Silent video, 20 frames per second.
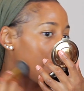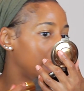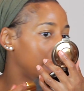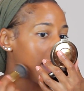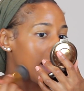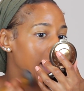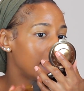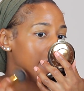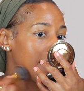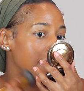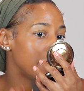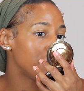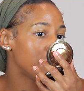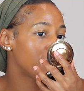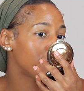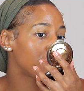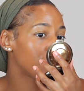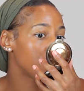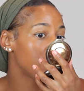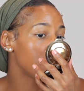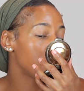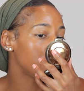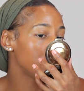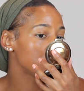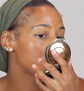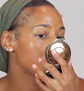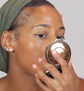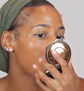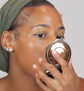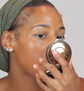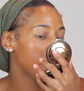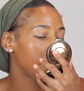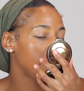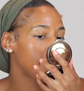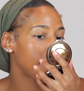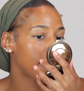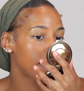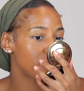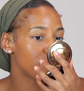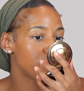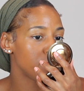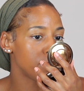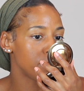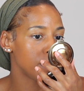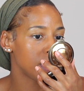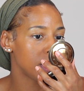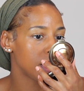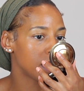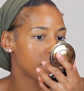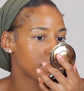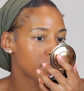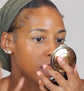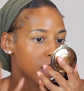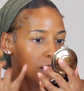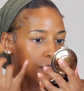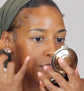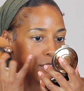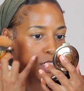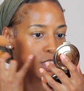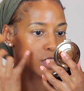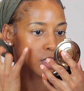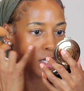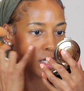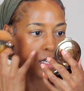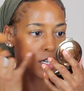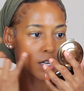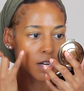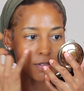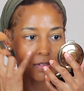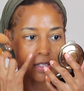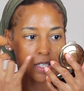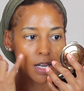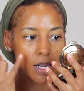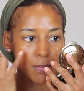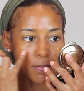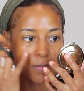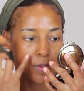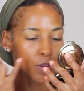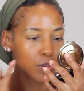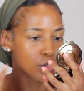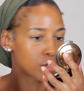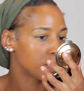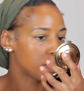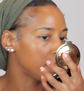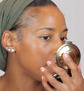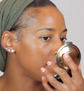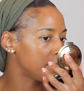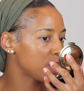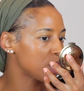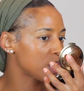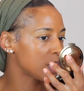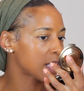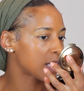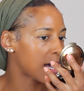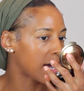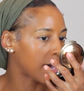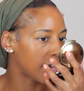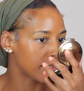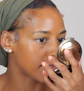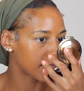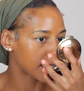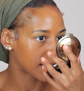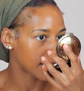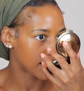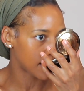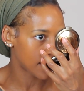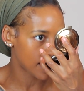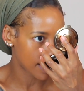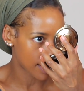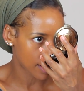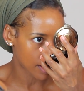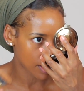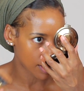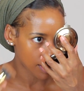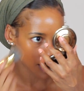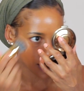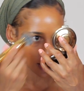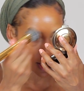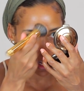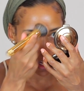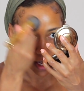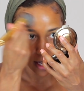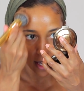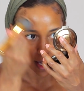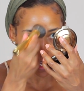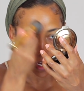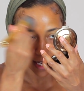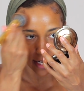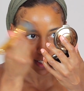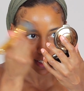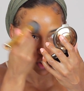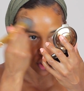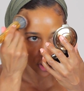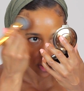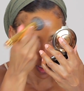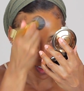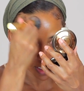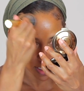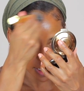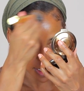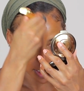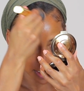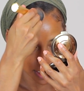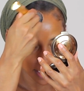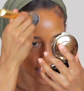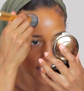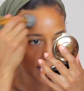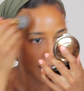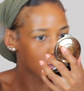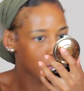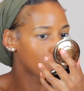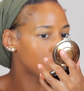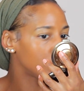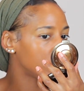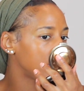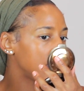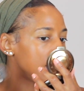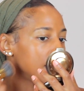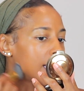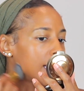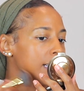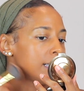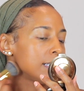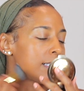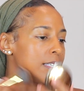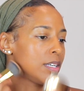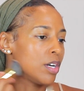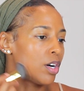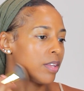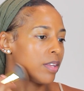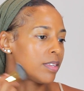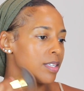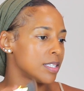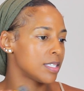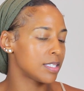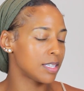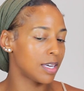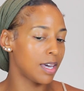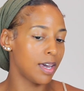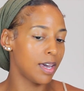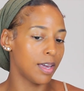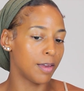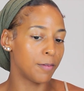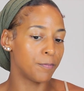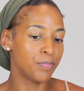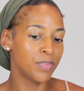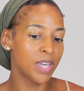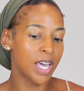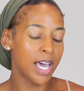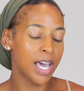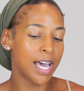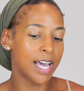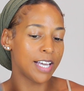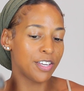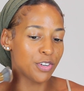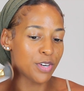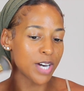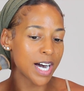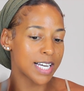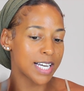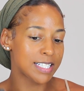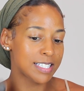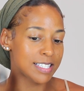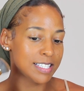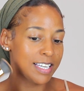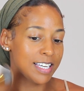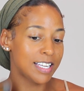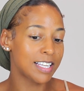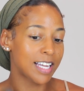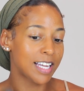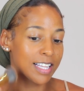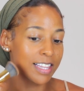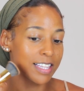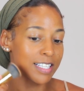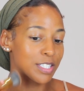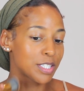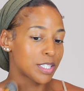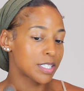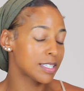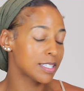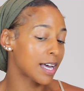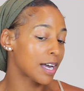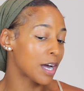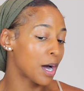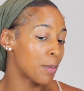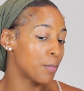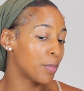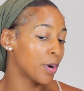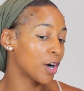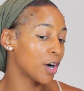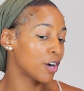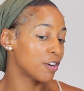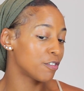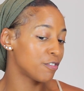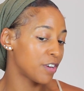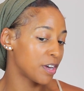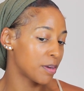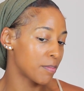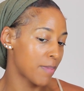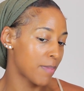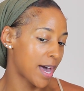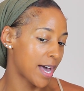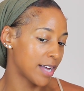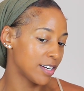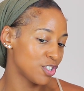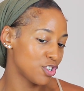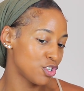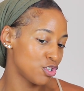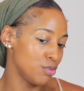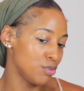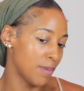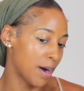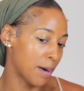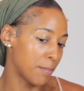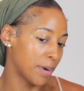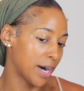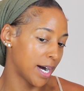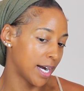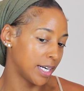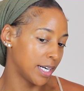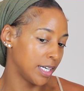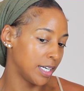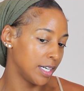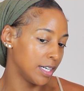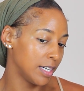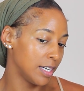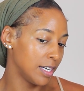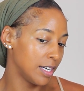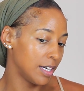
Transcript: And it, for the most part, it gave me medium coverage. Like it covered up those blemishes I had right there. And it just is laying really nicely on the skin. And you guys see, like this looks like a perfect match to my body.